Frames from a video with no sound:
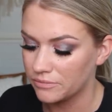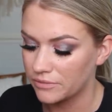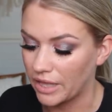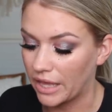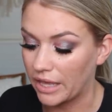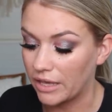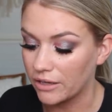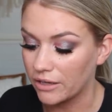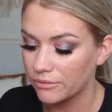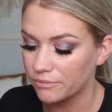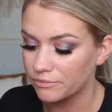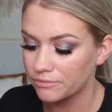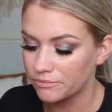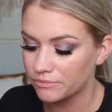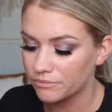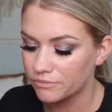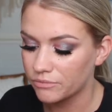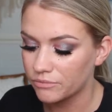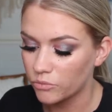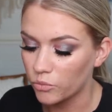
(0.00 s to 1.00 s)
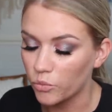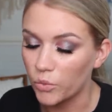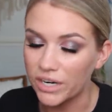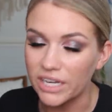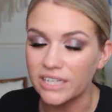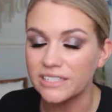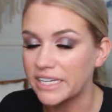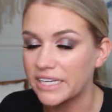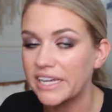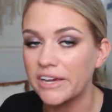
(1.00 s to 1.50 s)
like when
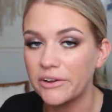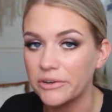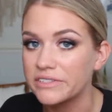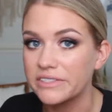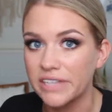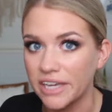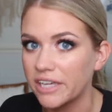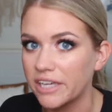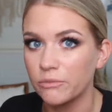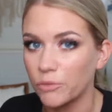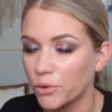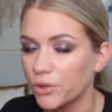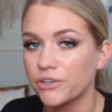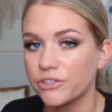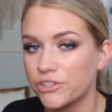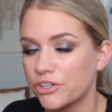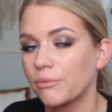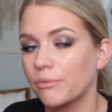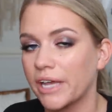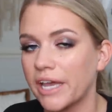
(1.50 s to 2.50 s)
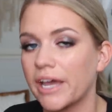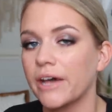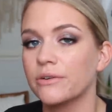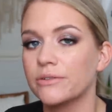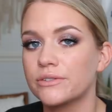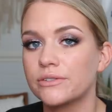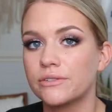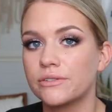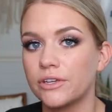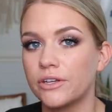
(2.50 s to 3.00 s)
I take out a second mortgage on my
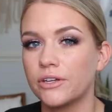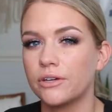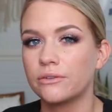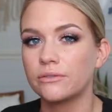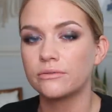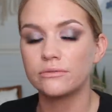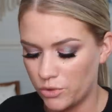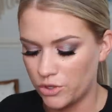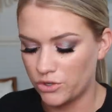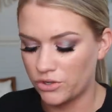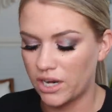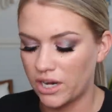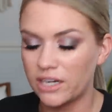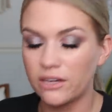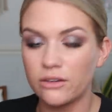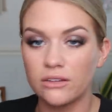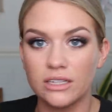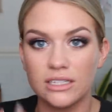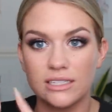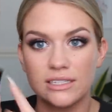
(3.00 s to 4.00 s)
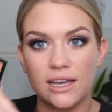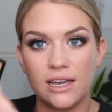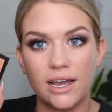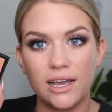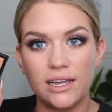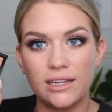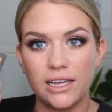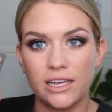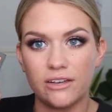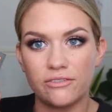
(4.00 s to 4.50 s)
house, you know? We tried out this
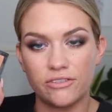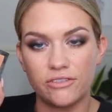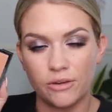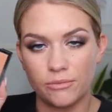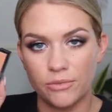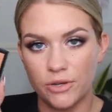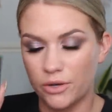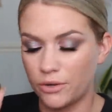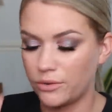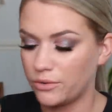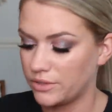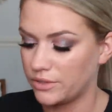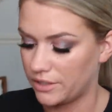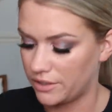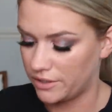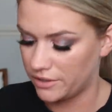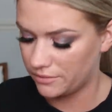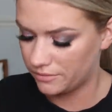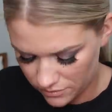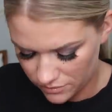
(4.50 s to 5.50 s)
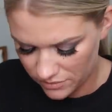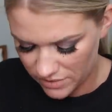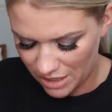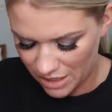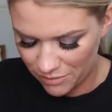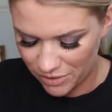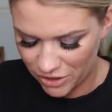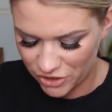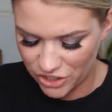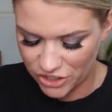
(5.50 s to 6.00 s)
highlight from Koza.
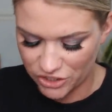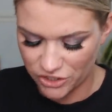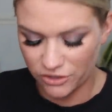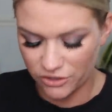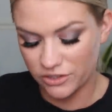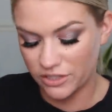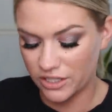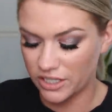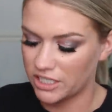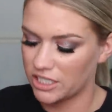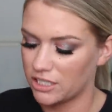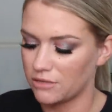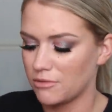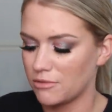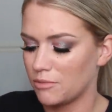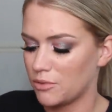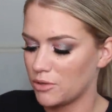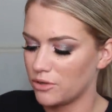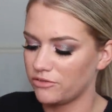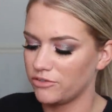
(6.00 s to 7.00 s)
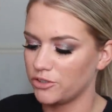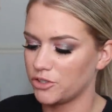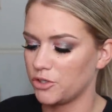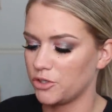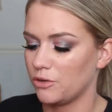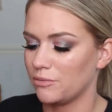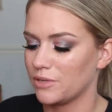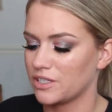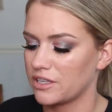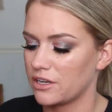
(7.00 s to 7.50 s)
That blush actually looks like it's gonna be beautiful
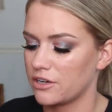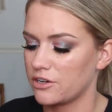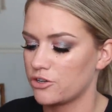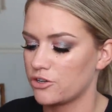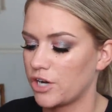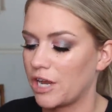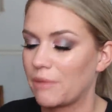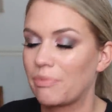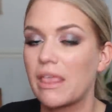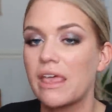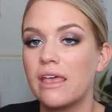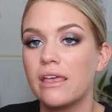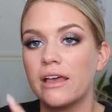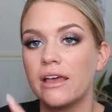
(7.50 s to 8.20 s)
too. I'm excited to try it.